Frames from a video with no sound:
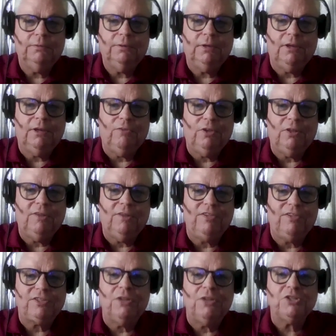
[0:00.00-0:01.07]
and if
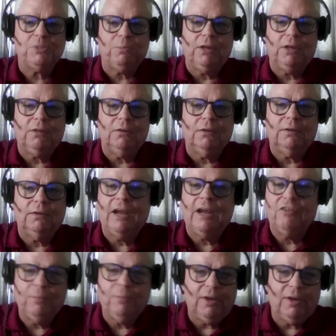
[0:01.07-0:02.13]
it's unsprinklered,
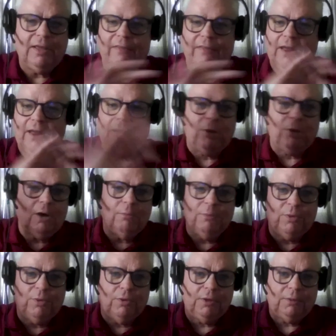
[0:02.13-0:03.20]
everybody out of that apartment
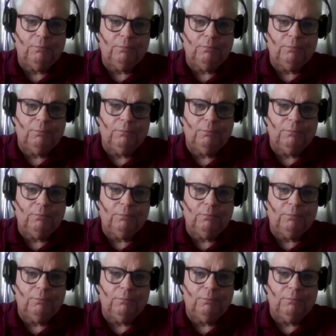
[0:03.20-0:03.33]
building